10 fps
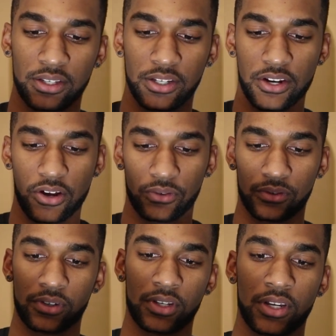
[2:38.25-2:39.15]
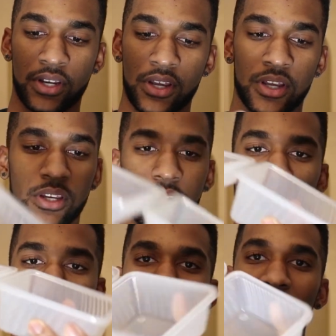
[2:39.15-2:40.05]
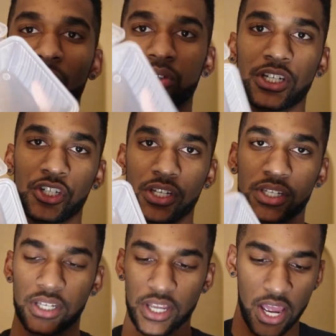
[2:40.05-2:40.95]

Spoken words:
you know, little single dishes.